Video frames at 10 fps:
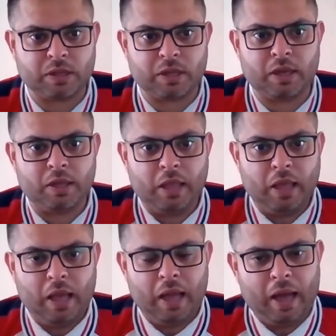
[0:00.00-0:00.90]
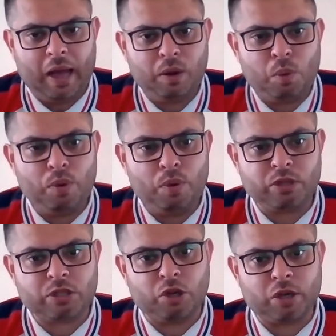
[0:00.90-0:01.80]
there. Right. And we were
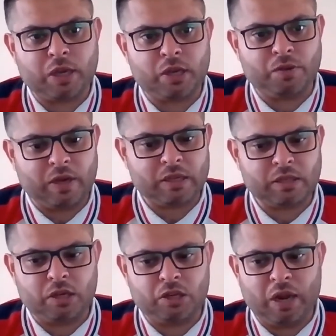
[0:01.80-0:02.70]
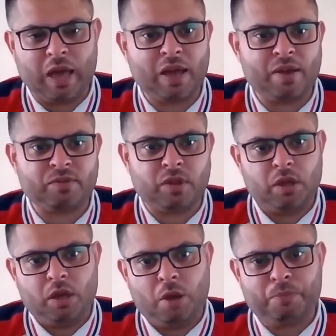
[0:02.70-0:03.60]
just looking, you'll have
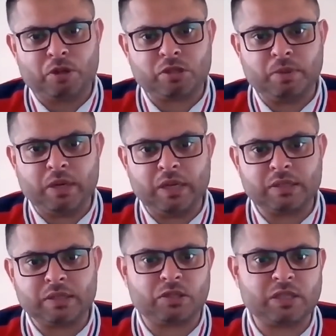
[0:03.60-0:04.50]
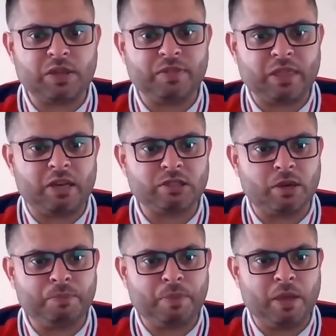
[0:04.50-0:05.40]
approximately 6,000 or
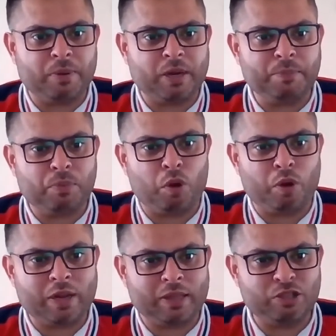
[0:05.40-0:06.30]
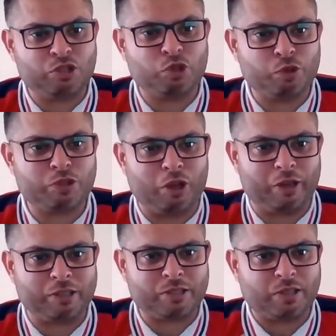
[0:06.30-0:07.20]
7,000 people employed at these two
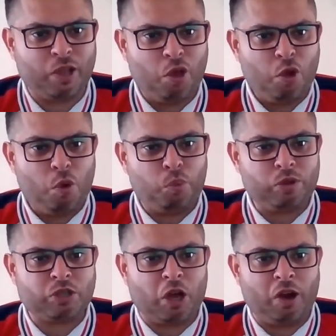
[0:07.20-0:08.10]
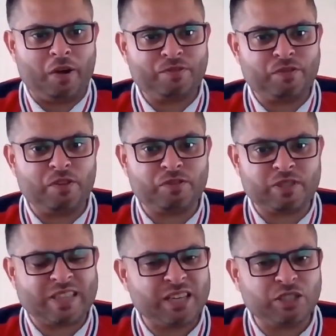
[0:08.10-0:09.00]
sites, which are a
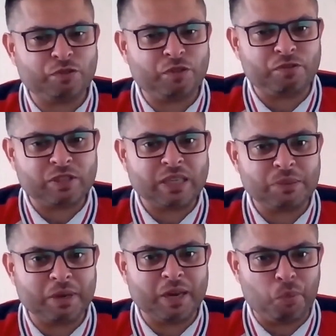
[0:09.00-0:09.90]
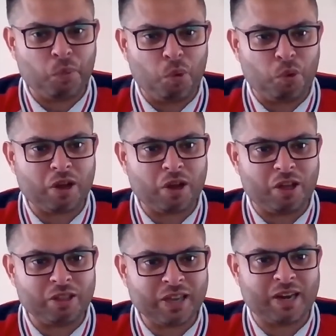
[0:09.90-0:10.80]
10 to 15 minute walk
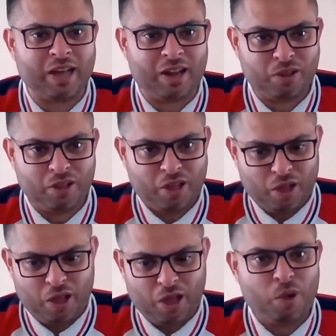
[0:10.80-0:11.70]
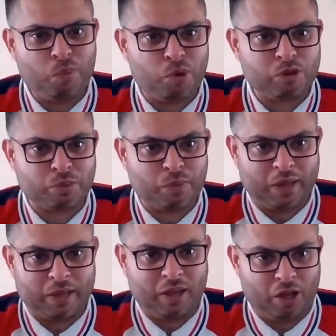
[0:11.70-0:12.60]
on the canal
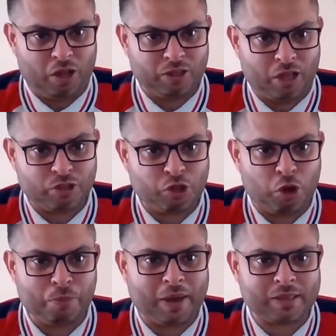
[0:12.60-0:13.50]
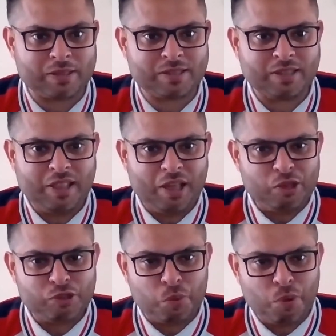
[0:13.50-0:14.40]
waterway, on the tow paths.
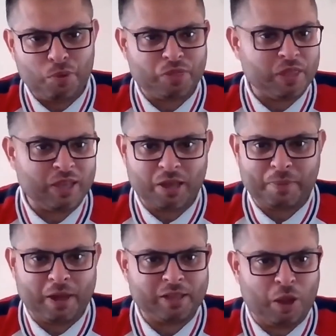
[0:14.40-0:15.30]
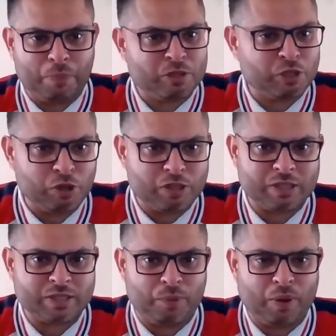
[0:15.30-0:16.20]
So we were thinking about the
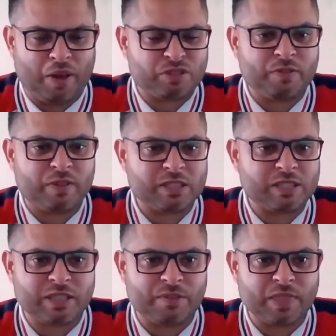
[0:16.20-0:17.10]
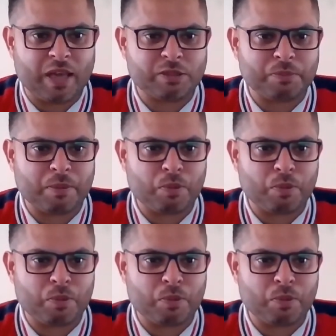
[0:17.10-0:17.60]
opportunities that we'll have. So you've got 6,000 to 7,000 people